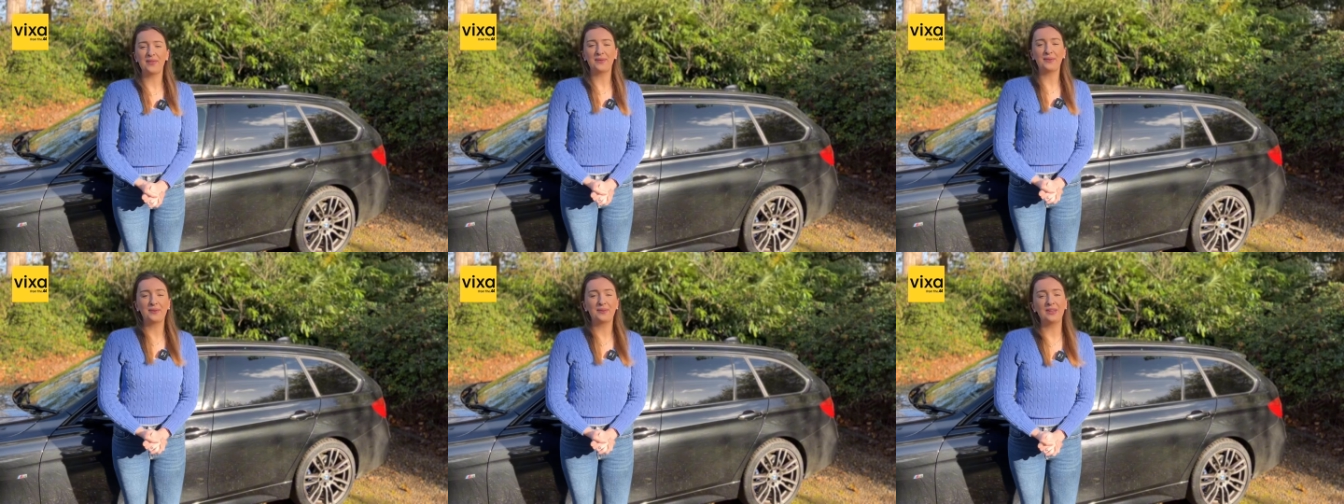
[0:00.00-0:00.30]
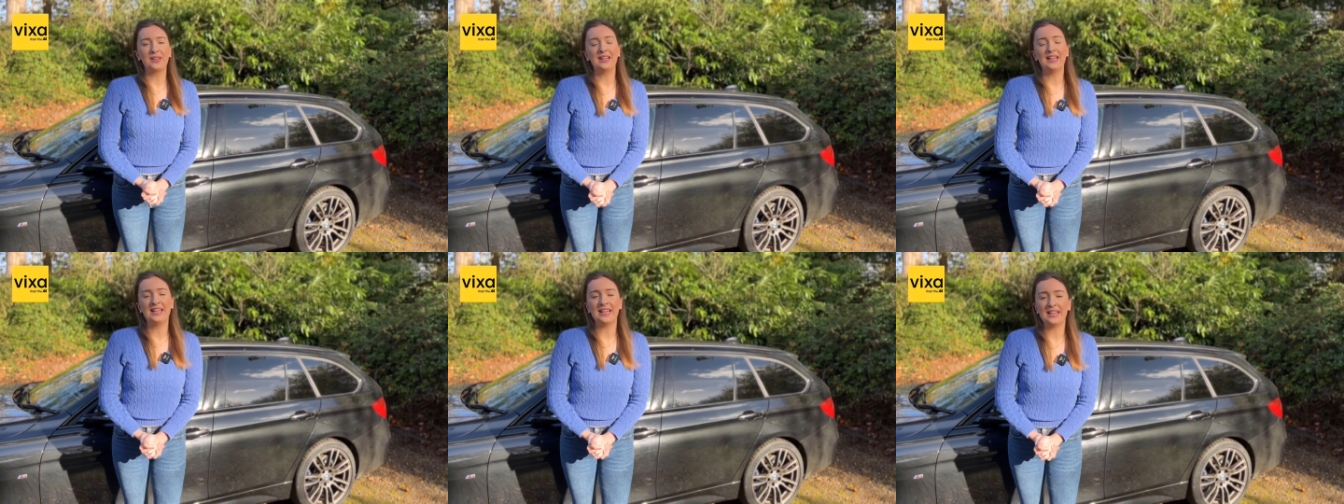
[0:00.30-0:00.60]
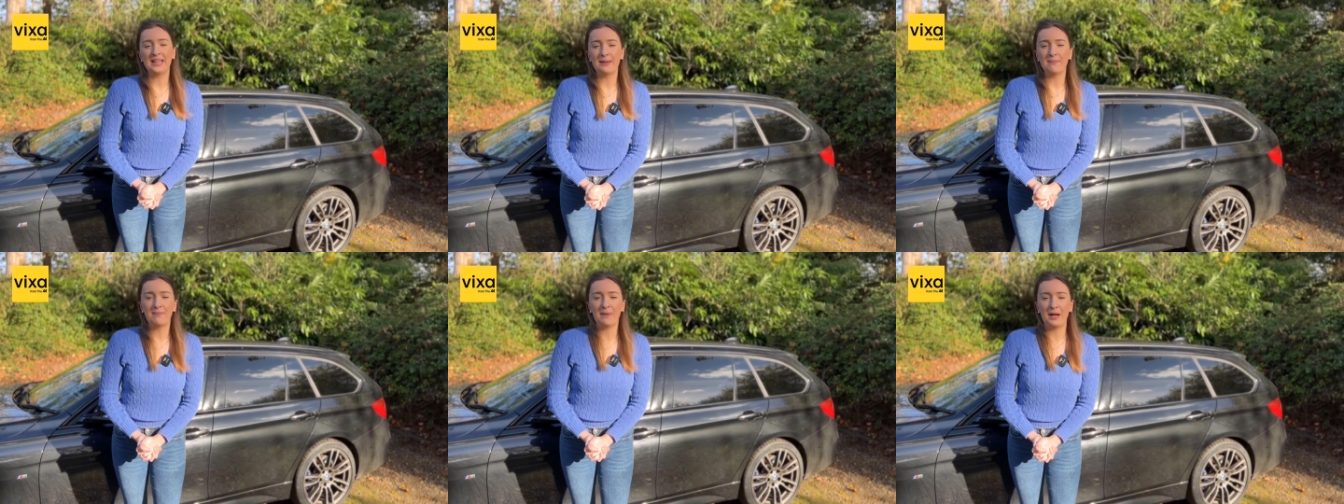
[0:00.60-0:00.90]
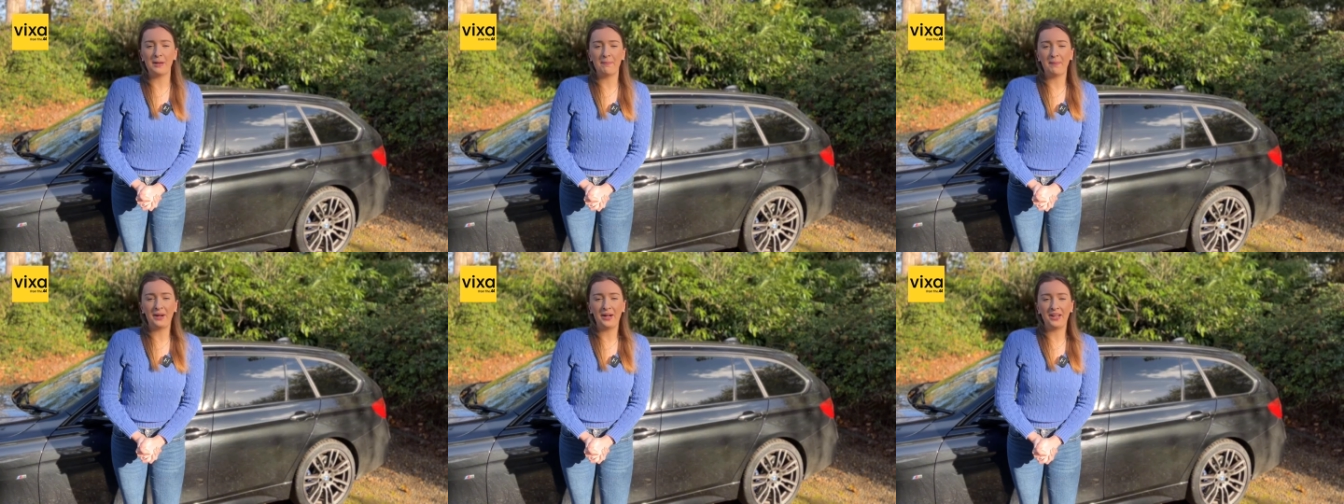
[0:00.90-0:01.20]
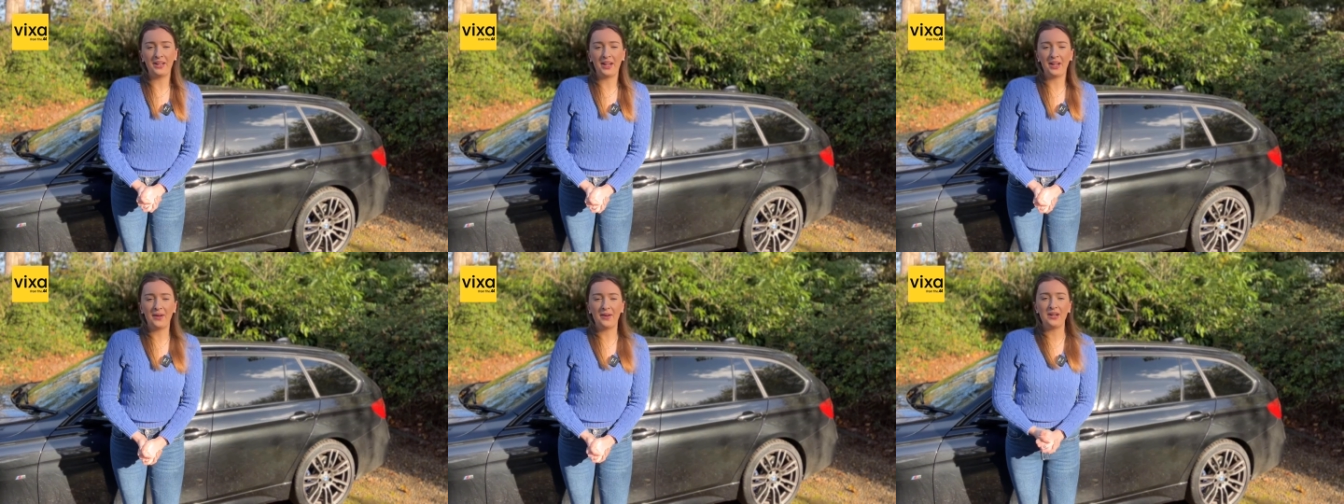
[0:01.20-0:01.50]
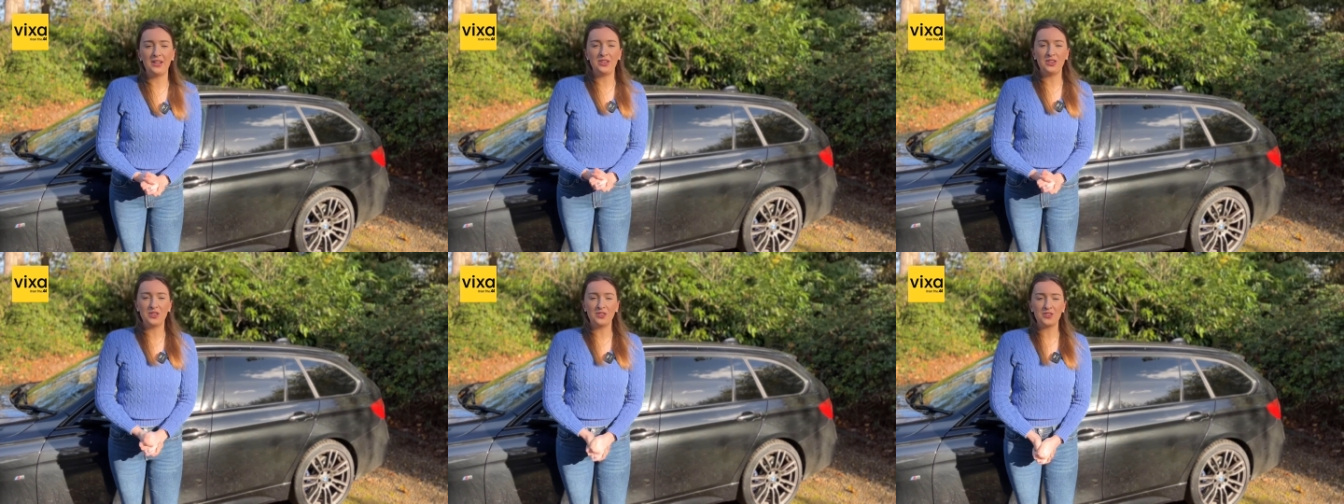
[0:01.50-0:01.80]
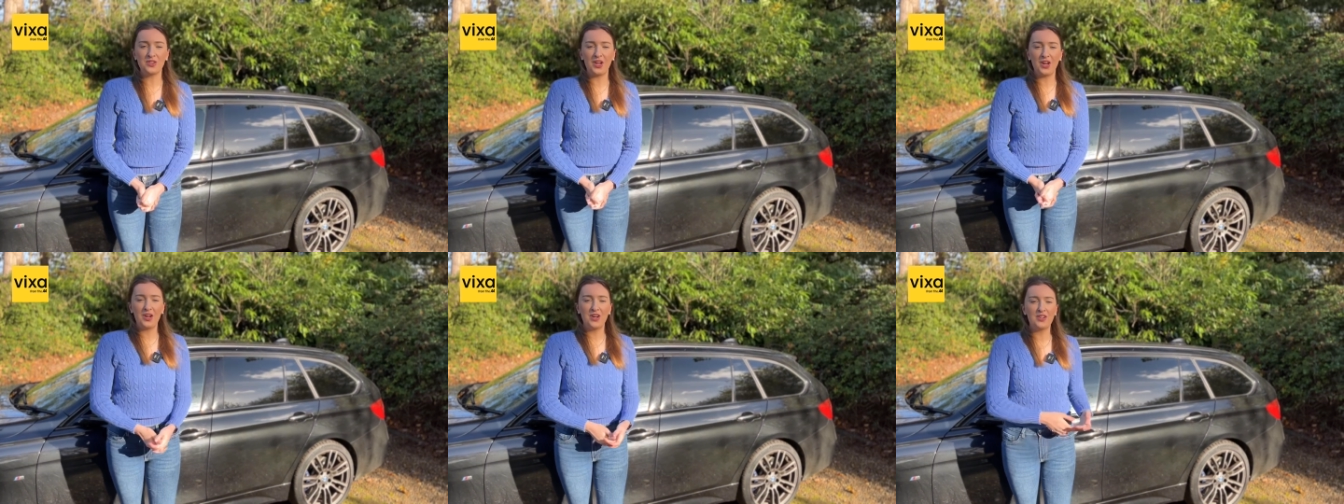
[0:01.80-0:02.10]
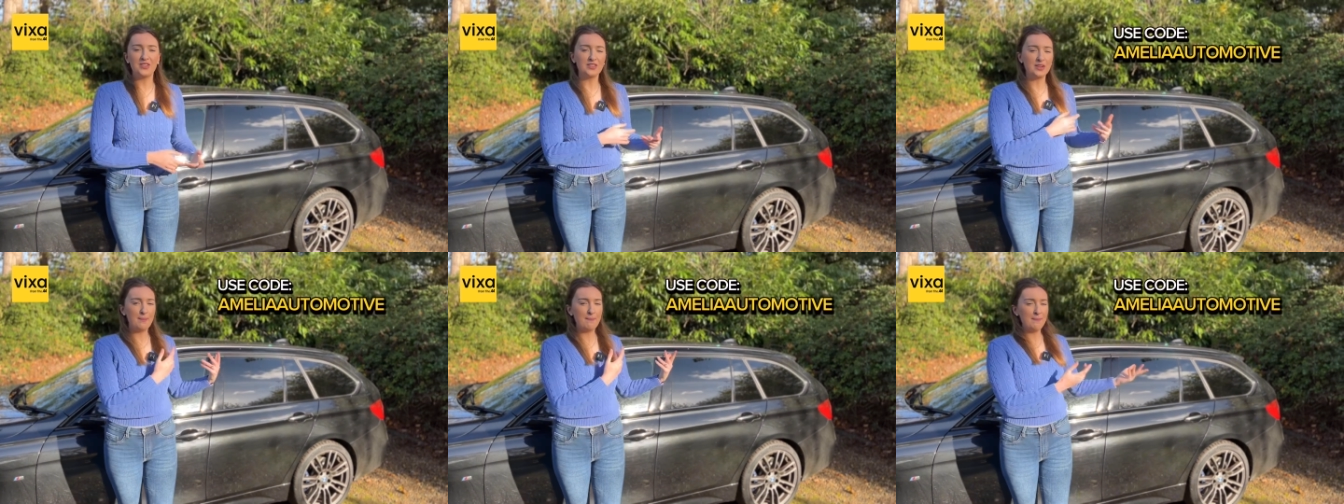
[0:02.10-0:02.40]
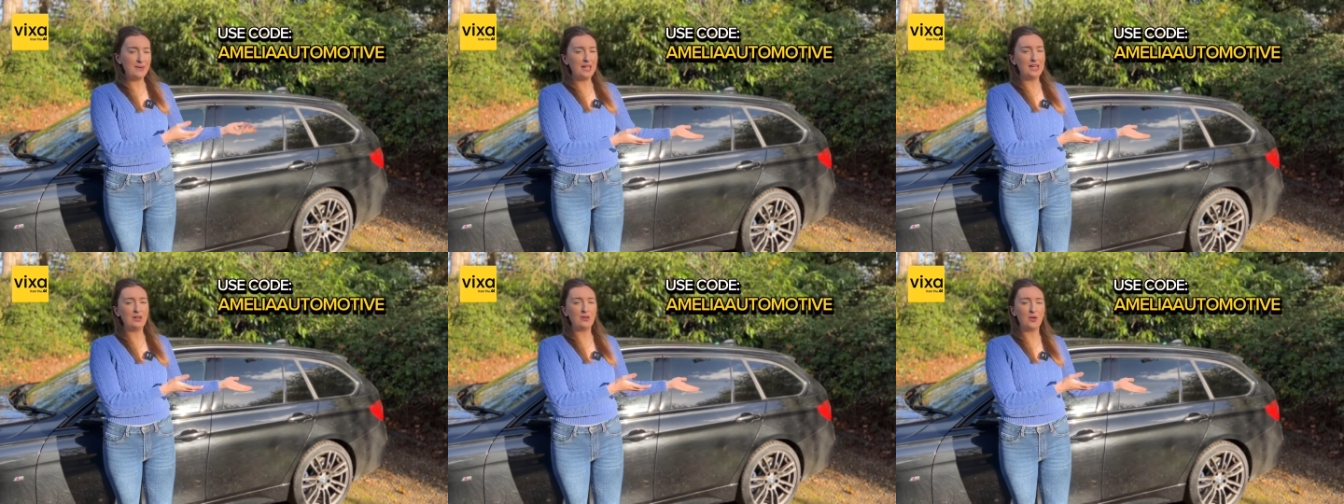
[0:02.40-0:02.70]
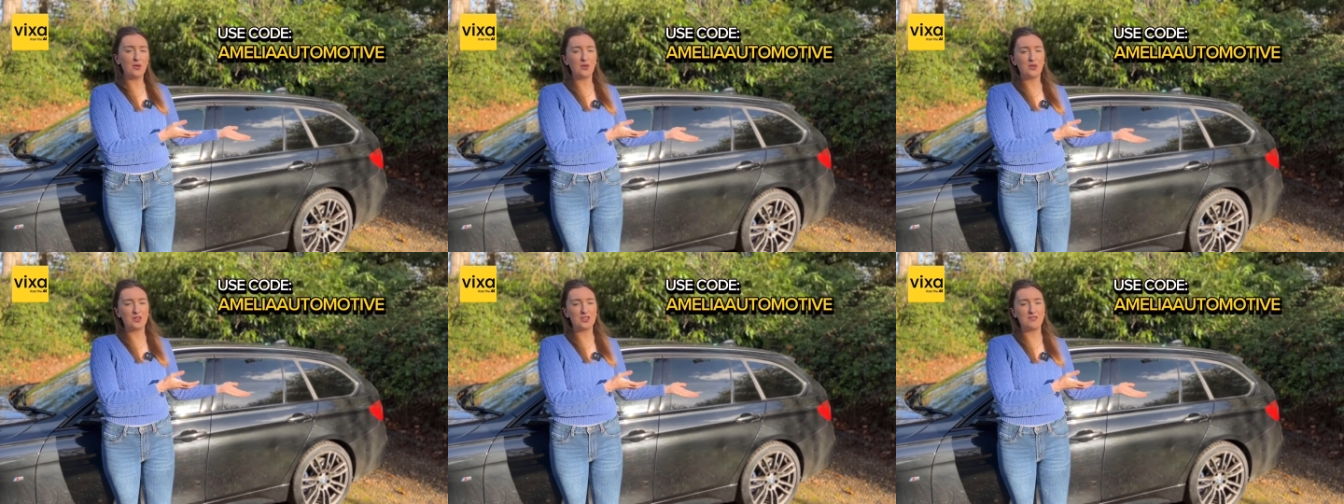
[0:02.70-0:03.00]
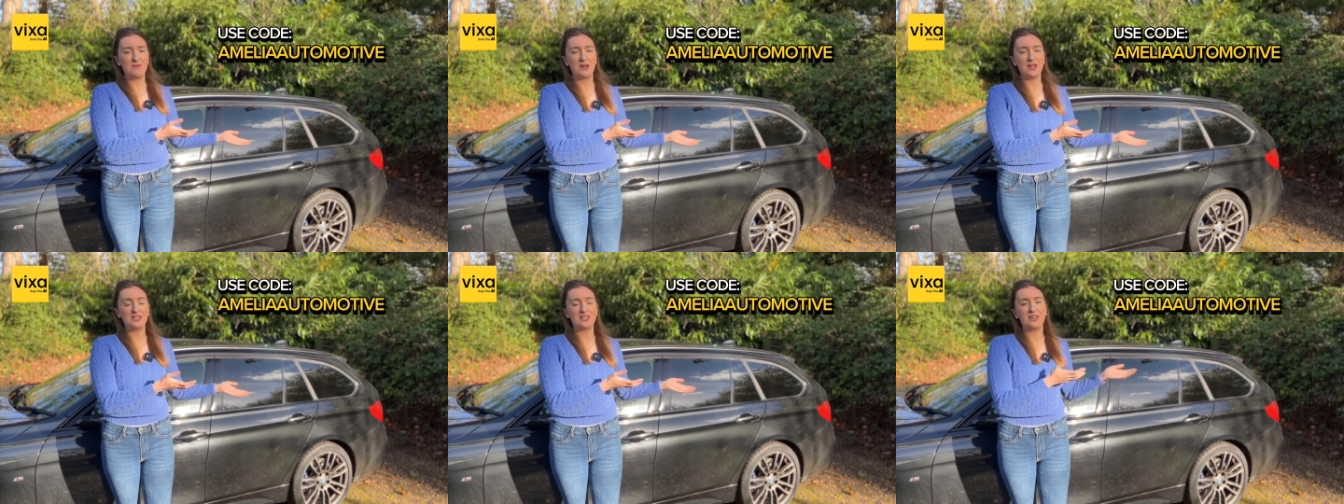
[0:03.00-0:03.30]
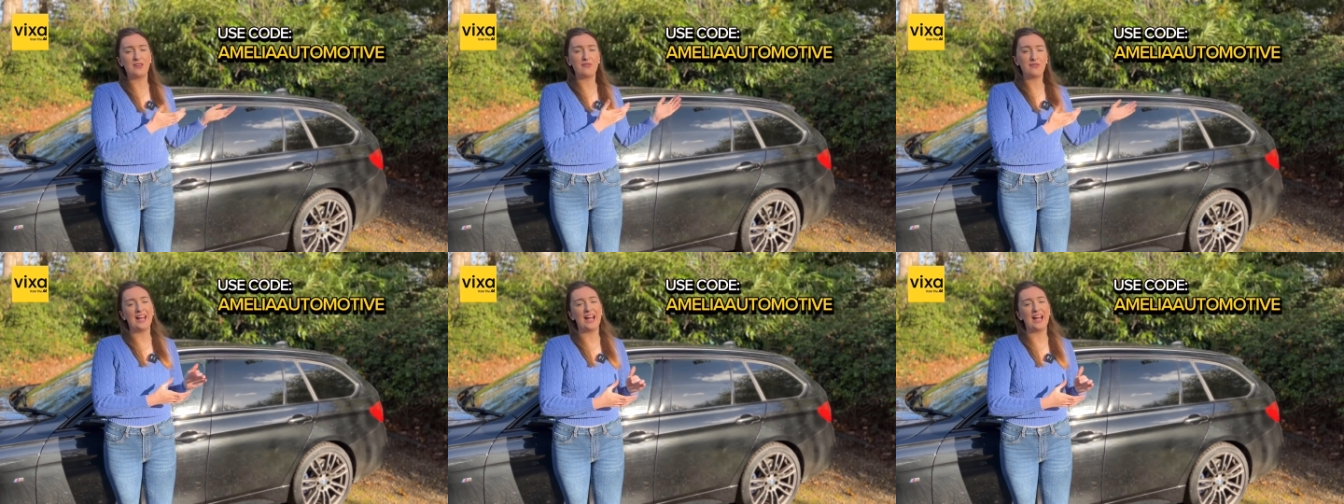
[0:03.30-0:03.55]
through the link in my bio and use code AMELIAAUTOMOTIVE